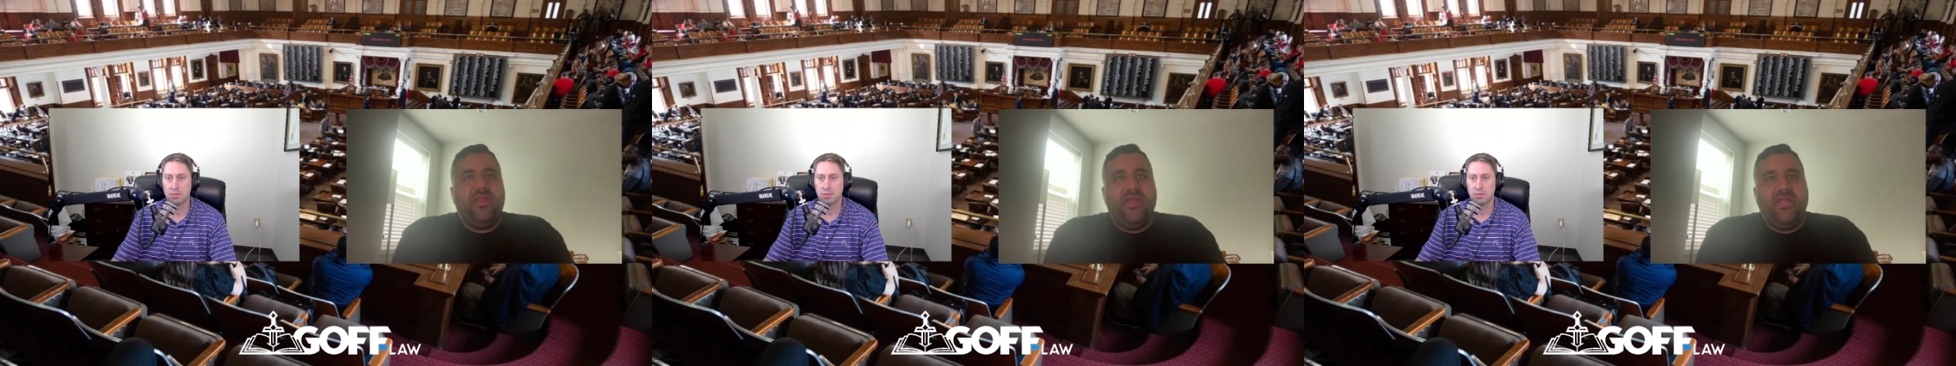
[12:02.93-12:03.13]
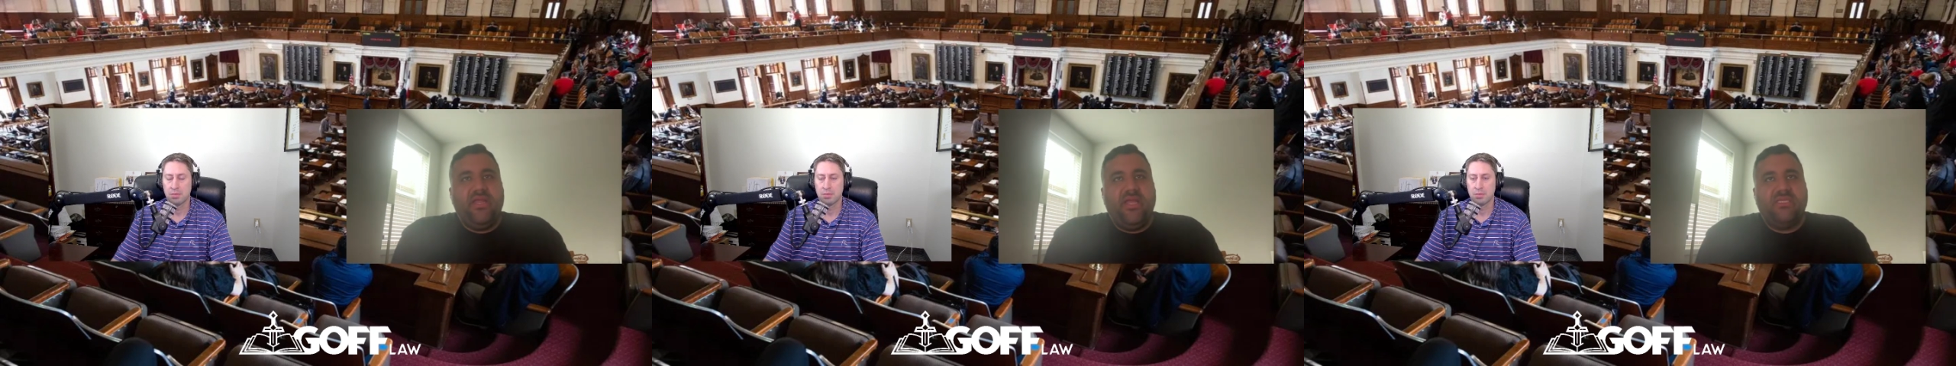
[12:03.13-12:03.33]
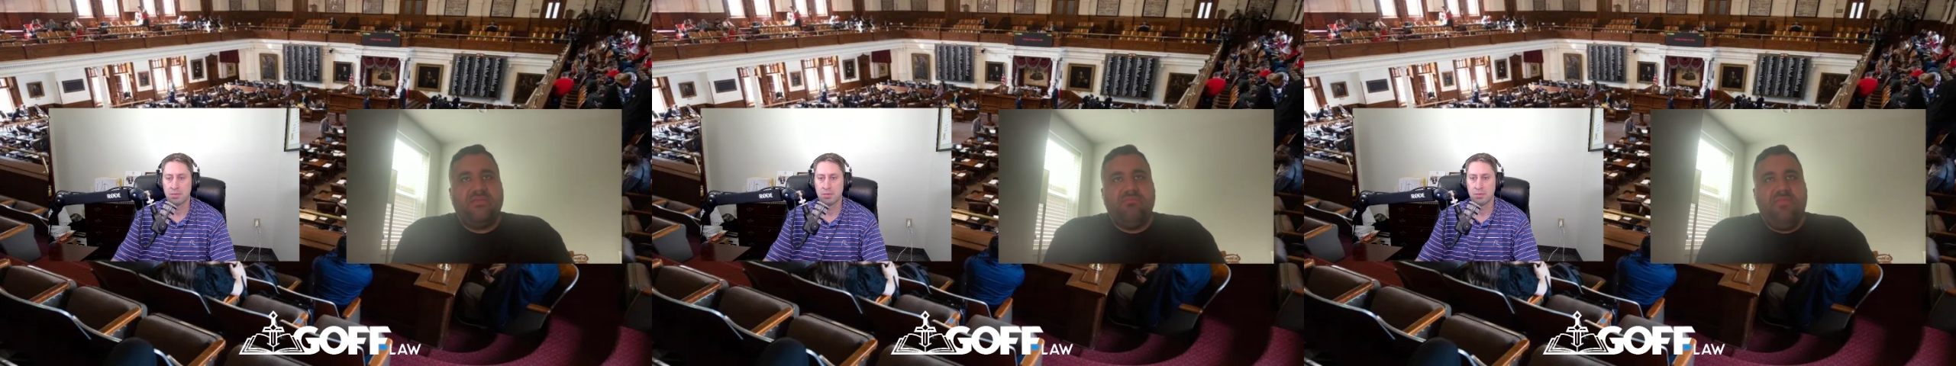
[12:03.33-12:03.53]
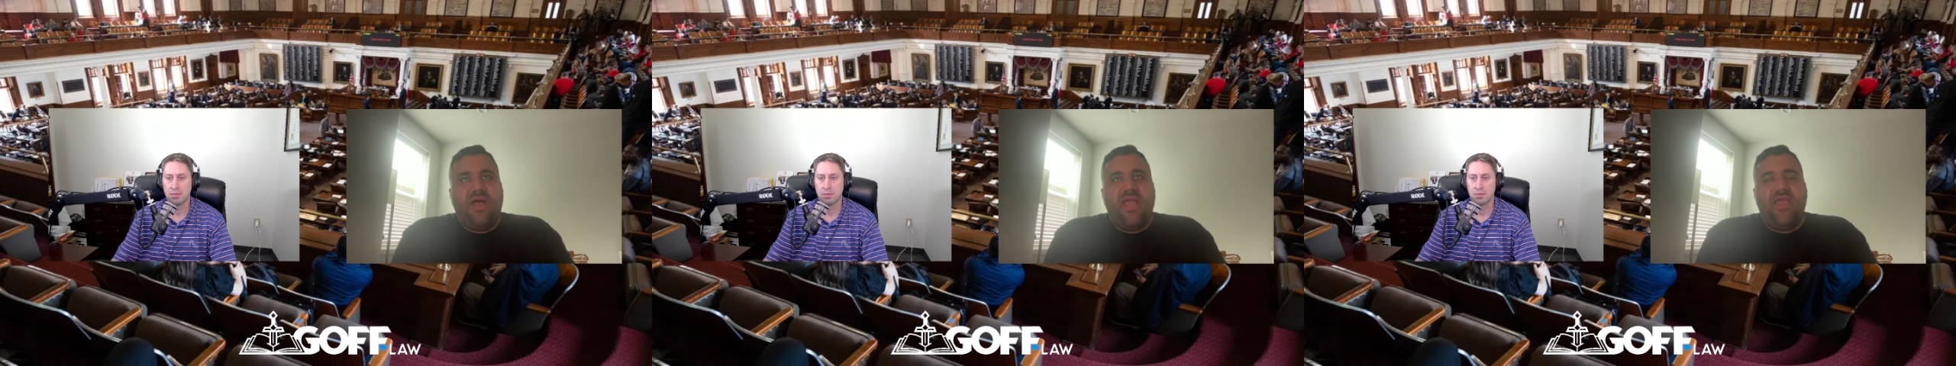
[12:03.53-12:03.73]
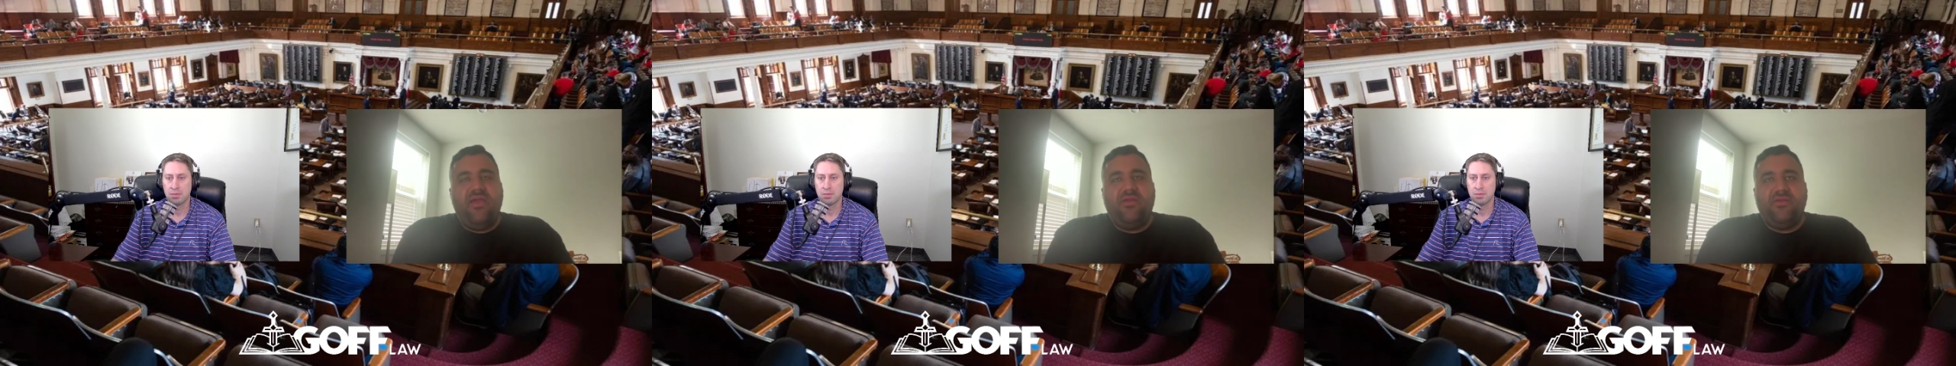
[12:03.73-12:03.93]
it's
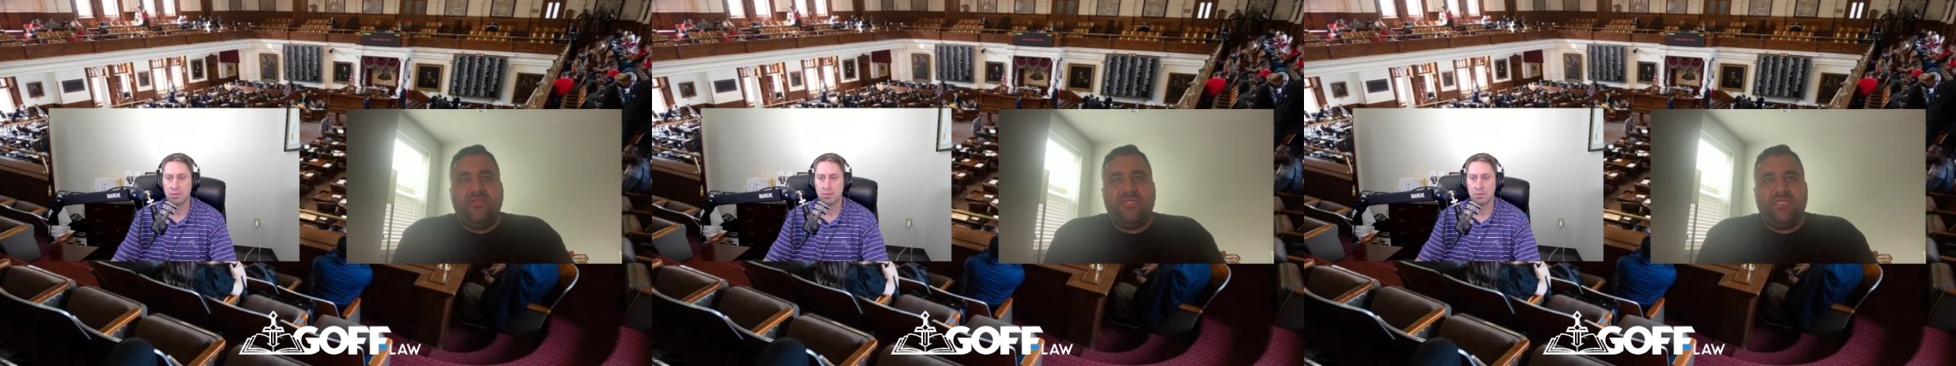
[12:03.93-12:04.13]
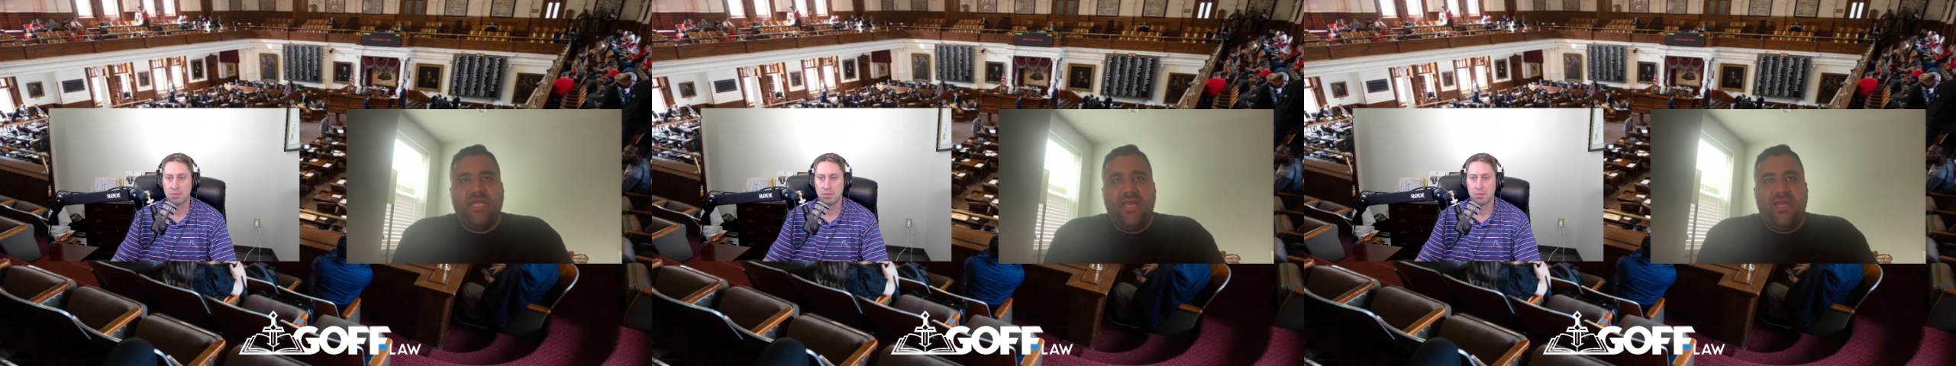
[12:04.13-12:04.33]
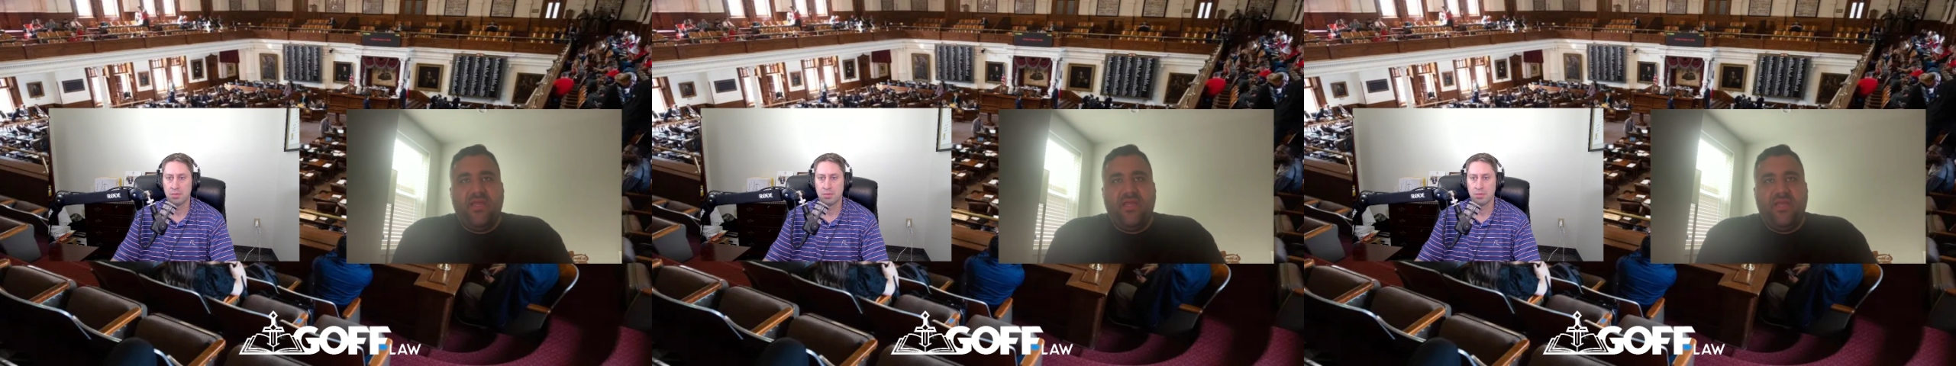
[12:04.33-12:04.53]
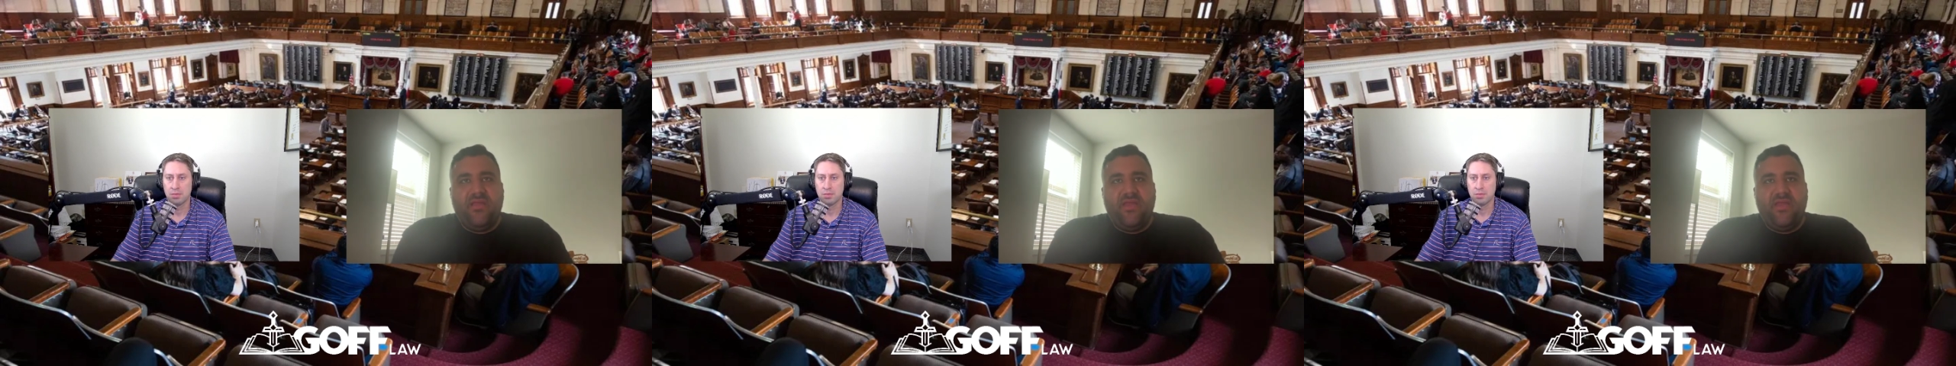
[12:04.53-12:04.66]
my understanding